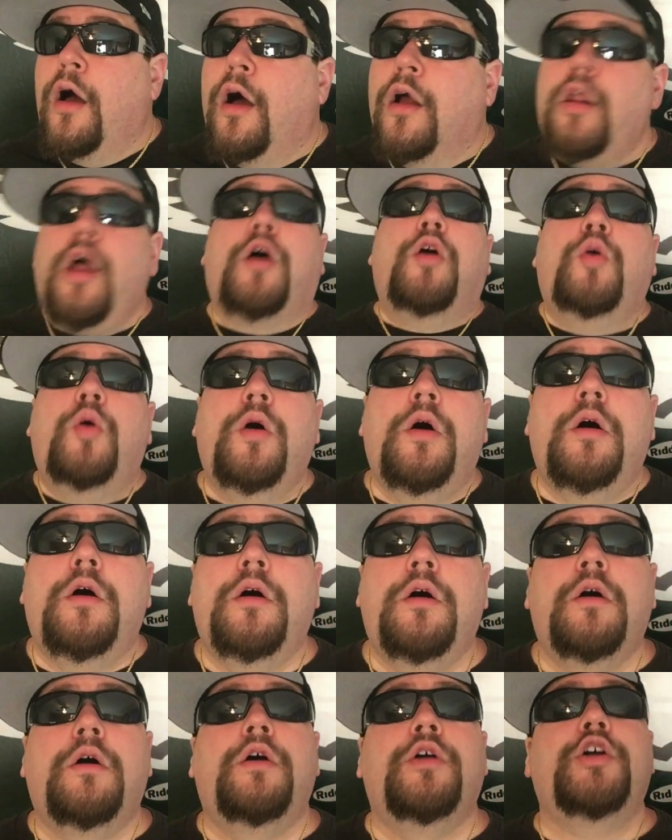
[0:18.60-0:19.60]
Hello?
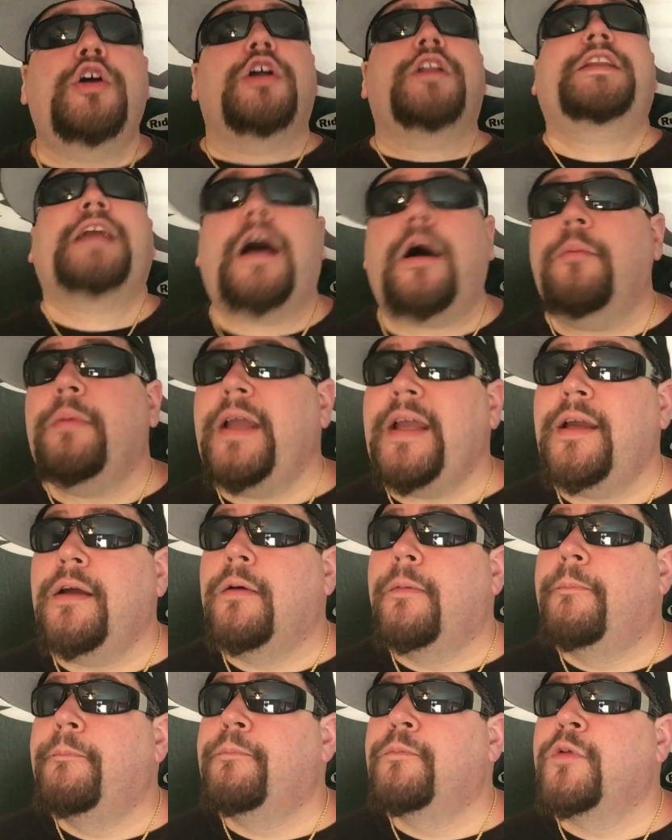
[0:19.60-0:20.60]
You going to tell me?
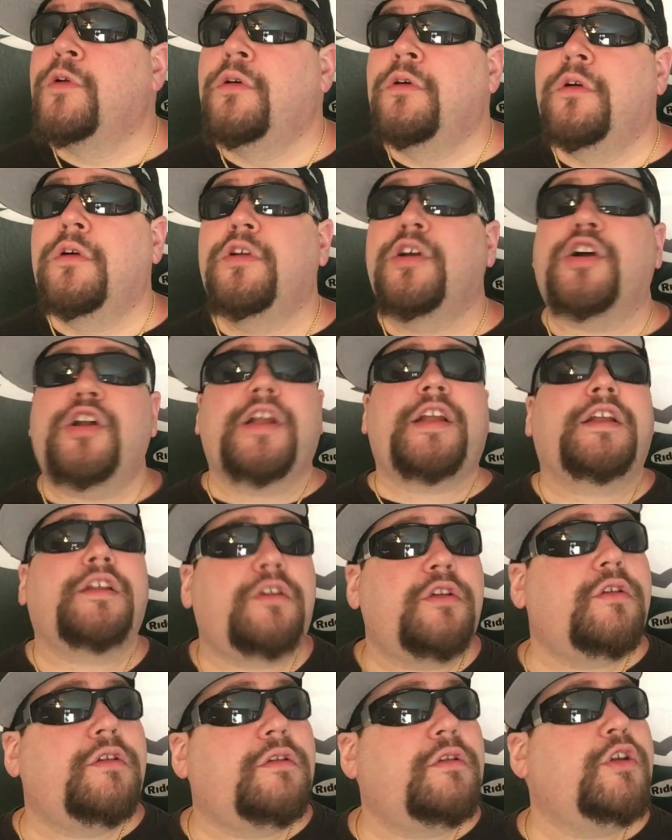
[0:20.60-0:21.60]
You
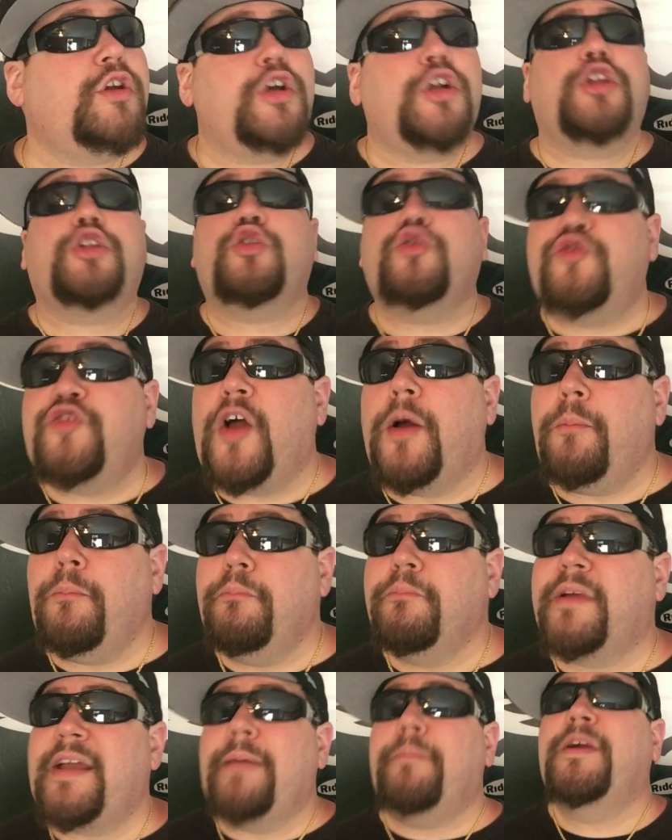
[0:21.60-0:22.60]
going to do
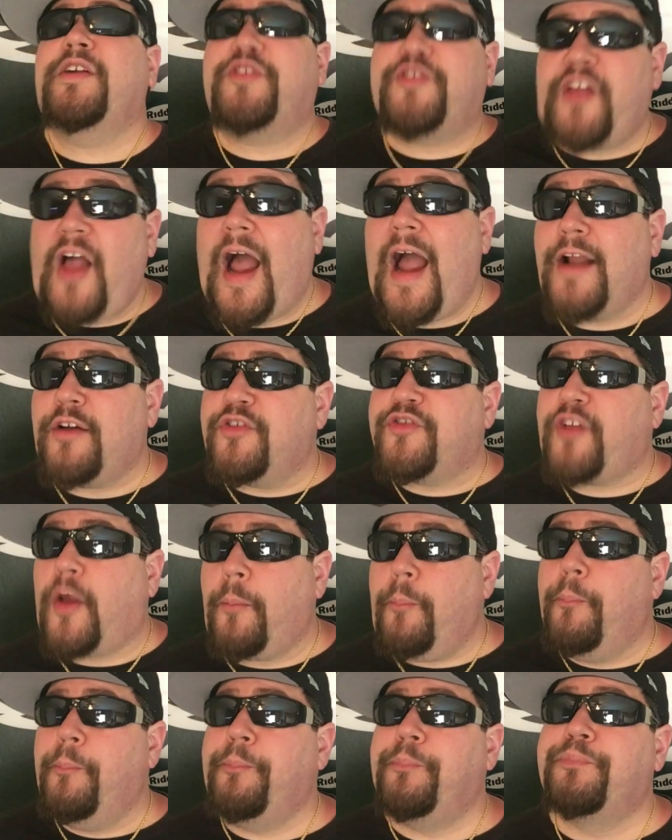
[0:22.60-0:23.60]
something? Give me a sign or
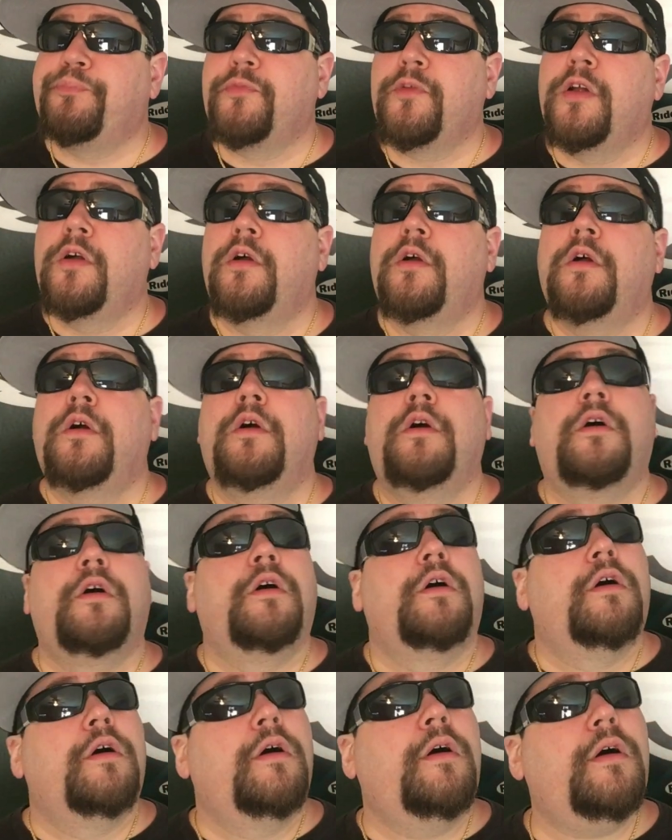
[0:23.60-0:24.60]
something?
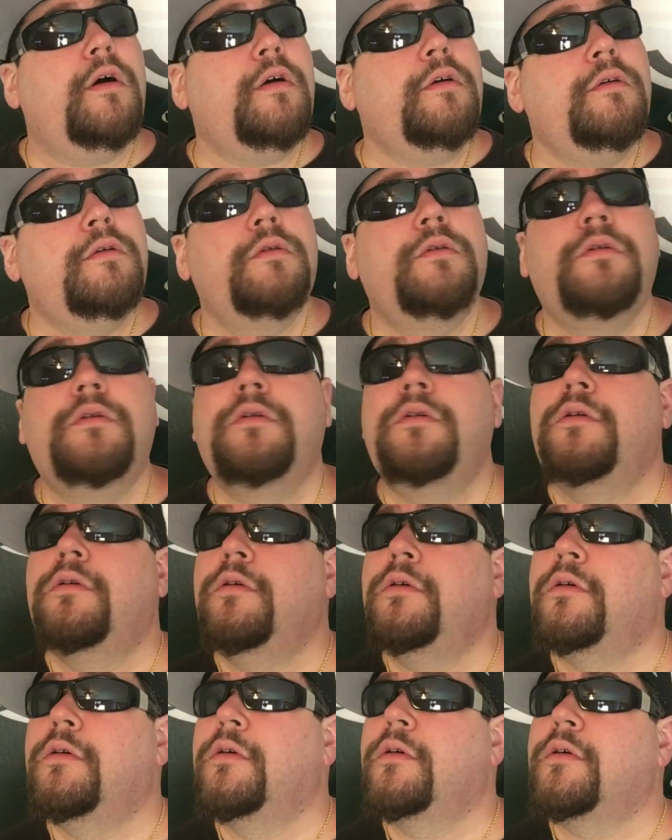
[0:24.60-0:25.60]
Huh?
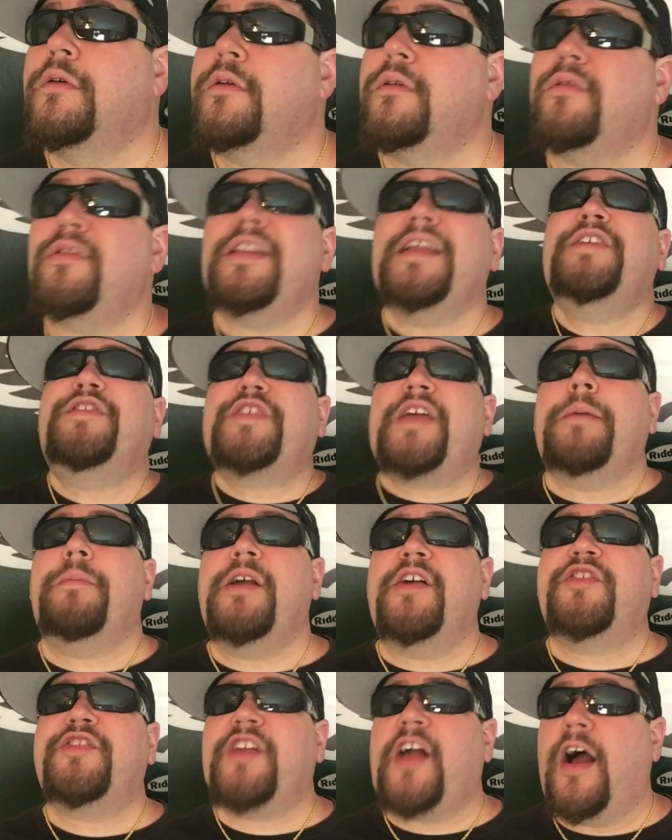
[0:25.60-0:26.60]
At least give me
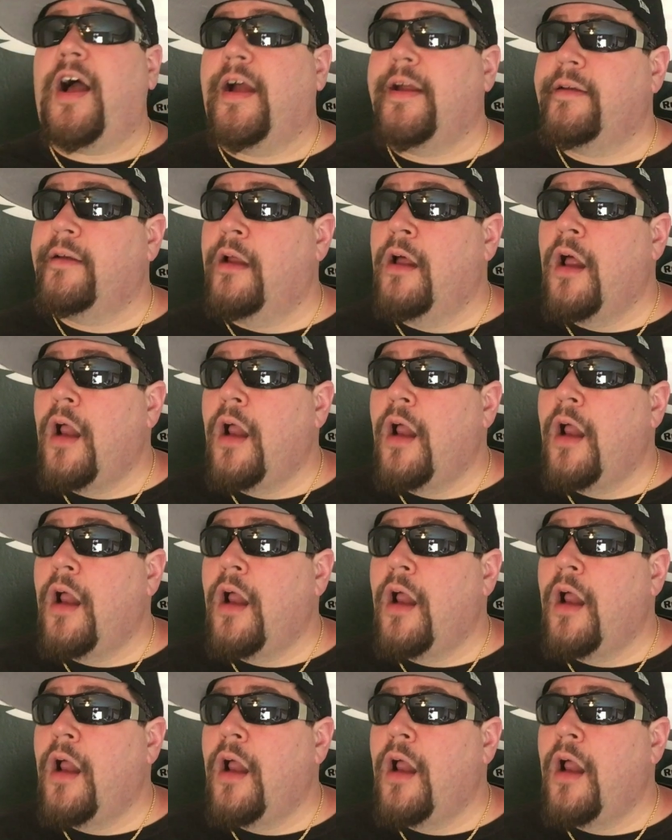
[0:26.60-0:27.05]
a sign.